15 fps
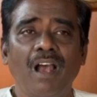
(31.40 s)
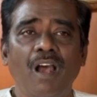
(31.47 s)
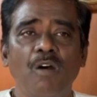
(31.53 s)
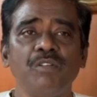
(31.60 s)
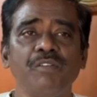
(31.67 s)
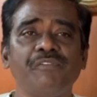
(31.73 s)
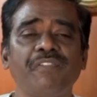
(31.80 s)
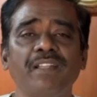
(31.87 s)
How
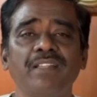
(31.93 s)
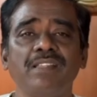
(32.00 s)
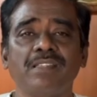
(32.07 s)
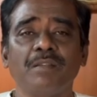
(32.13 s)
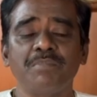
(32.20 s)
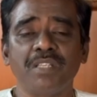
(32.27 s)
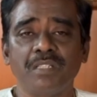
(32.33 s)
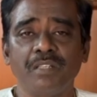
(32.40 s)
do you find the
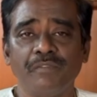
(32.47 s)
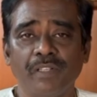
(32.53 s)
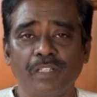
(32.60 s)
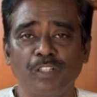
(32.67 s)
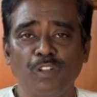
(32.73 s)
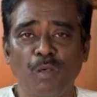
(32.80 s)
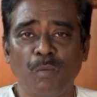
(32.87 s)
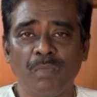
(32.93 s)
subject of
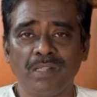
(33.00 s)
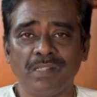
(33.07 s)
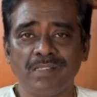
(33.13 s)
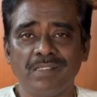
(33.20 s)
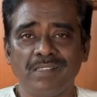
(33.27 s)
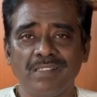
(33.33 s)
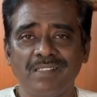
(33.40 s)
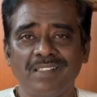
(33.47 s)

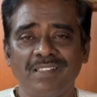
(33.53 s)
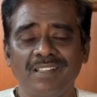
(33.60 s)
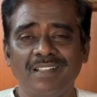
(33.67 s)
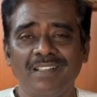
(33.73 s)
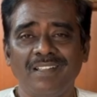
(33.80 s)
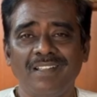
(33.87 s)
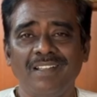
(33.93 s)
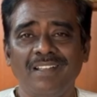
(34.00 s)
economics?
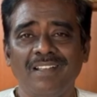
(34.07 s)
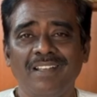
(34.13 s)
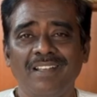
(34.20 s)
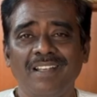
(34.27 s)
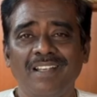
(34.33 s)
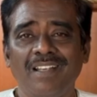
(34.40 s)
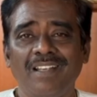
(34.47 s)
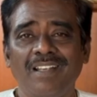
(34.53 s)

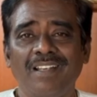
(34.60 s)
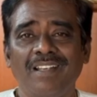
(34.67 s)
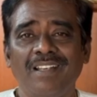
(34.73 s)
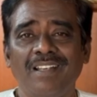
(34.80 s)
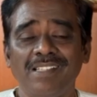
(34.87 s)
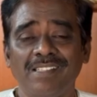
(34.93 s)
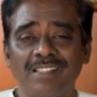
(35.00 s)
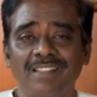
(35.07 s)

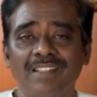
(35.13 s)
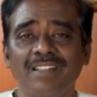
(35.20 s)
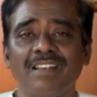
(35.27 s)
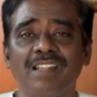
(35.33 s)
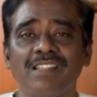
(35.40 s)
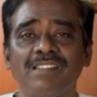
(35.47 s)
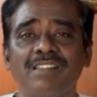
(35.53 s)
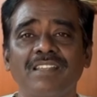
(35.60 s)
Is it
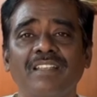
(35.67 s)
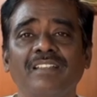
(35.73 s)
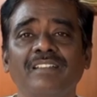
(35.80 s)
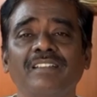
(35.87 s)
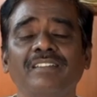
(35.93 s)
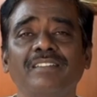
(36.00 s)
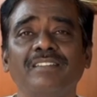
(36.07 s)
interesting?